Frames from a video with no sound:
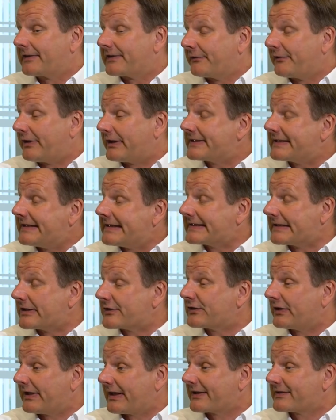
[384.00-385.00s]
It's a very
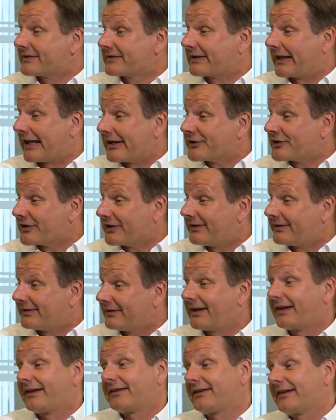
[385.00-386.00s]
decentralized culture,
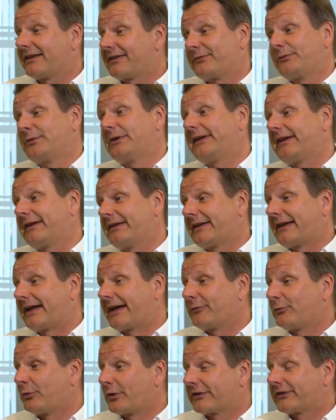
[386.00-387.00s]
and it's really in
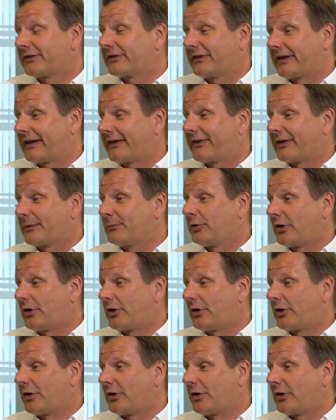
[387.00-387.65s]
line with what I think